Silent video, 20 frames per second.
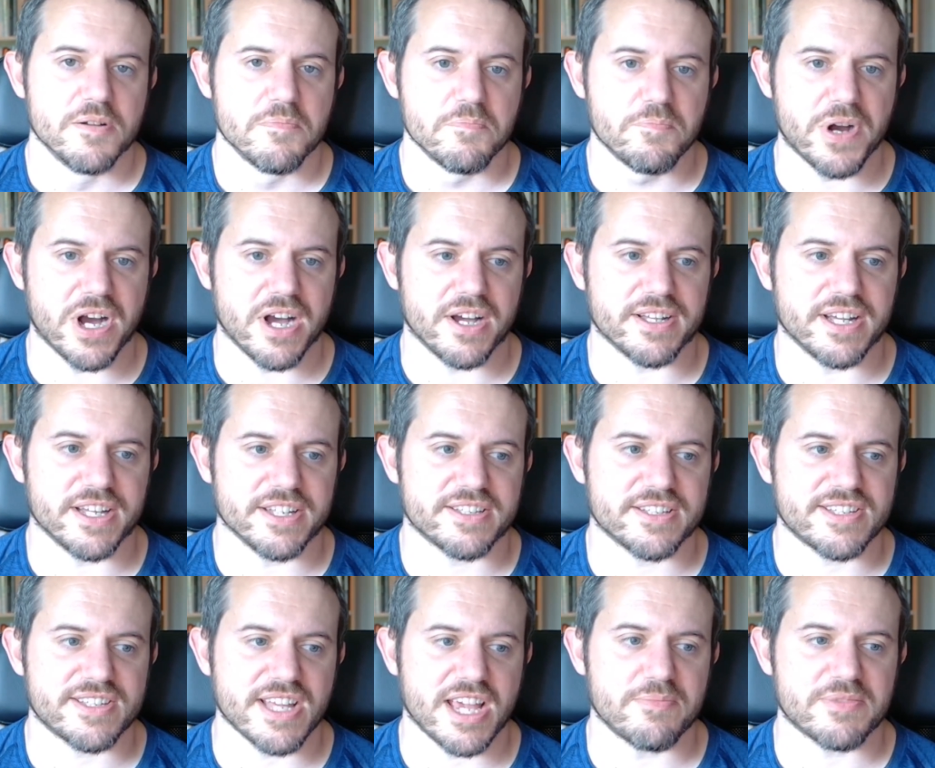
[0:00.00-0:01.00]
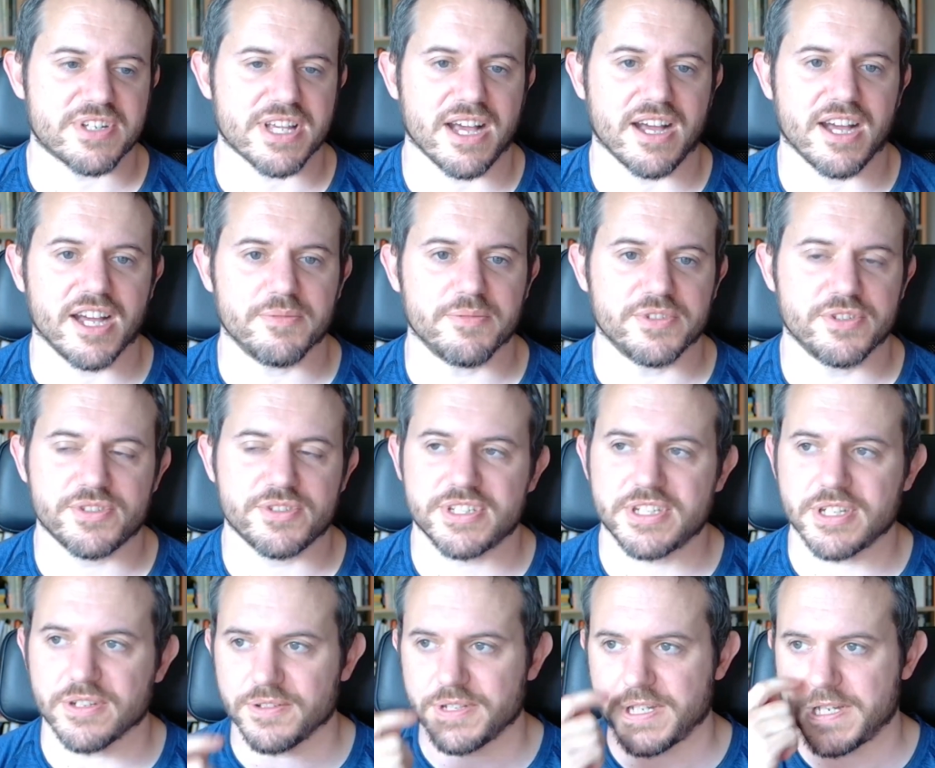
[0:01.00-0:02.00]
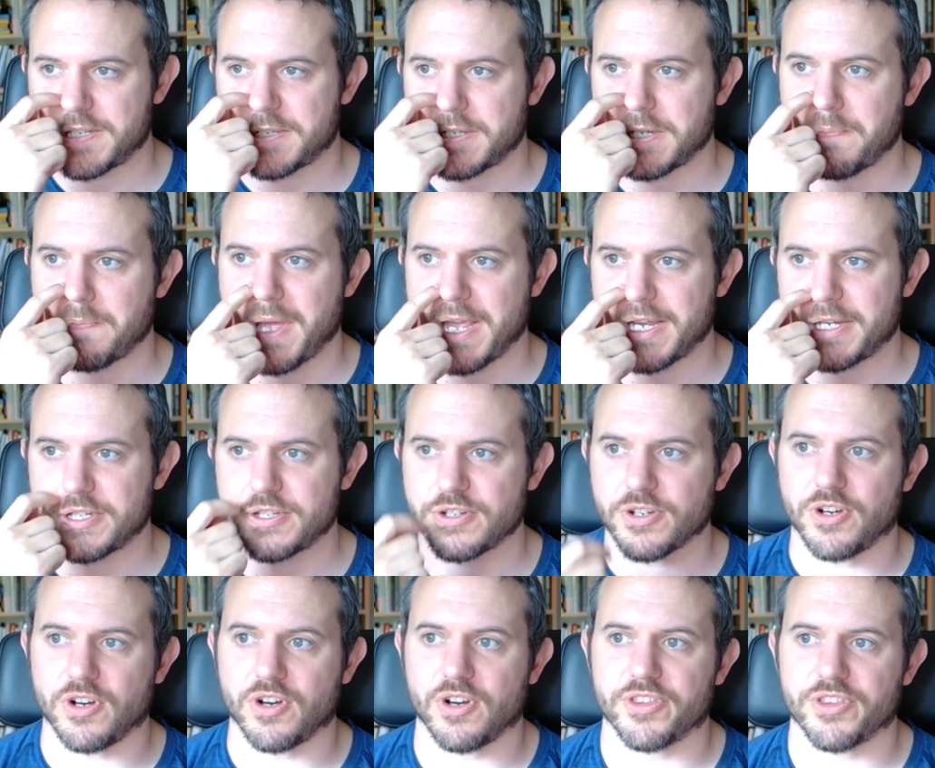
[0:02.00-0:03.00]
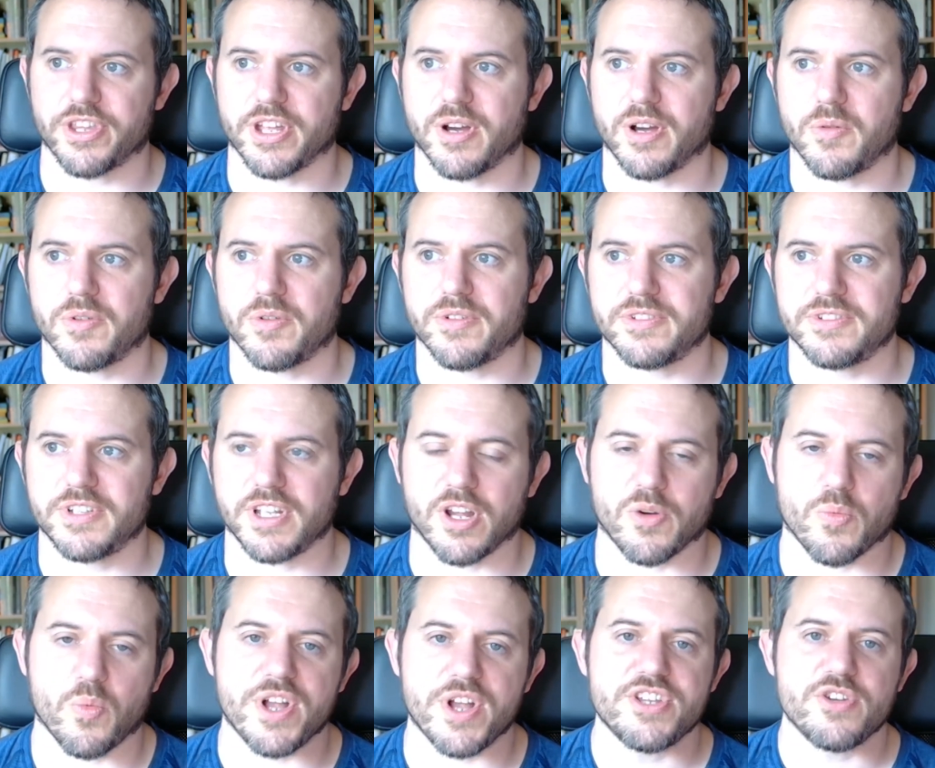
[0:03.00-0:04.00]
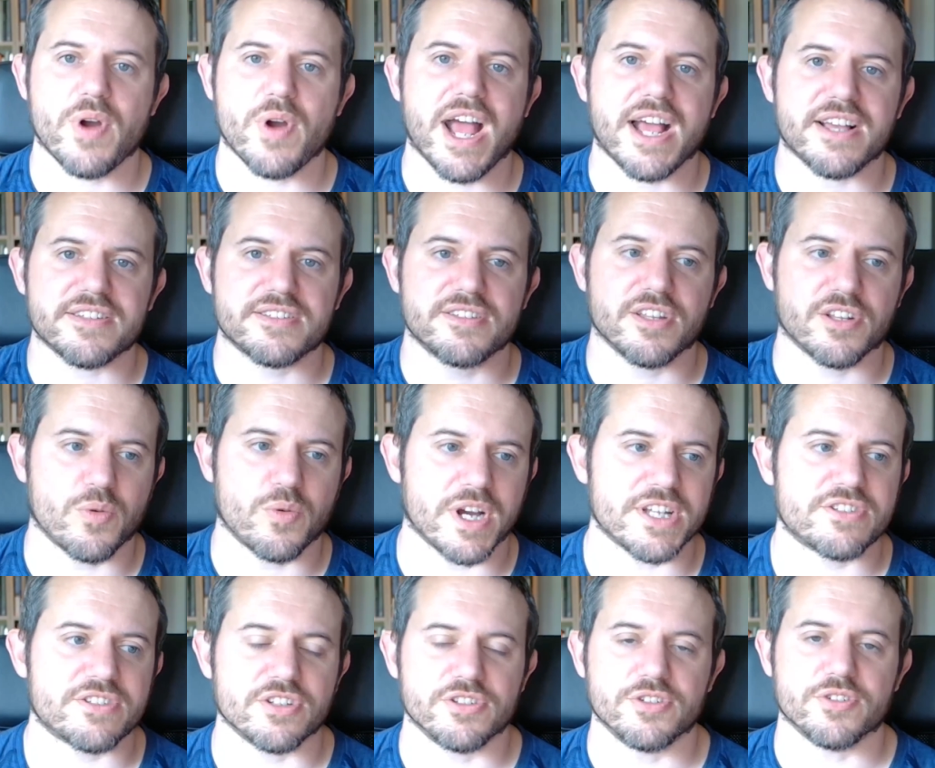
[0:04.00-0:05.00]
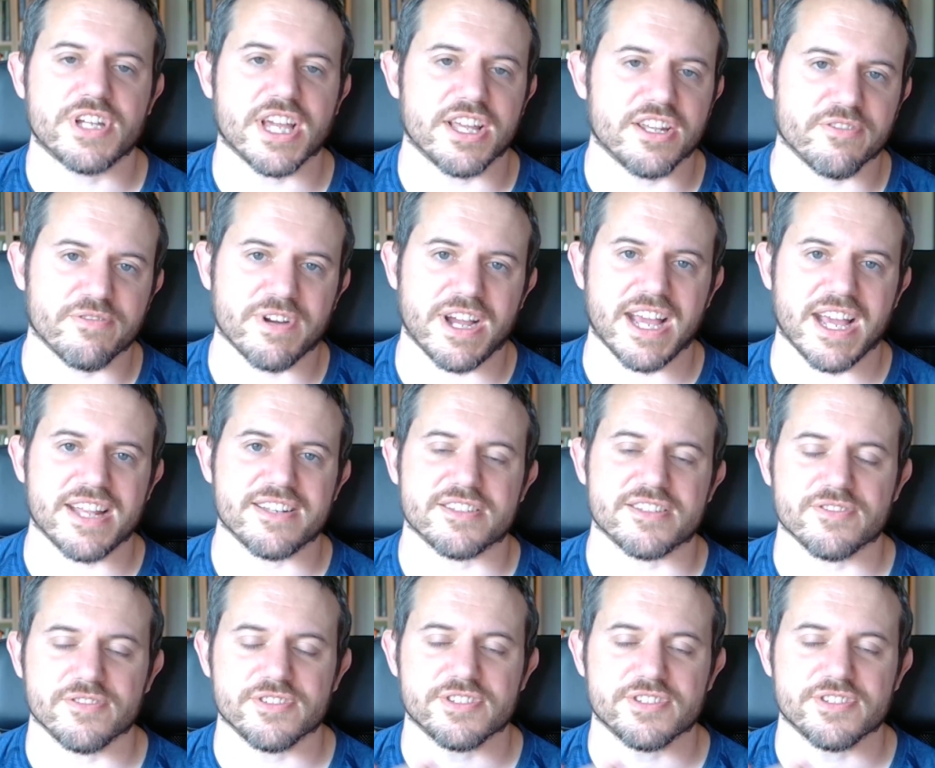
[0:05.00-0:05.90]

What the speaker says: But at the same time, you still need to make sure that, when you ask the question, you're getting the right answer.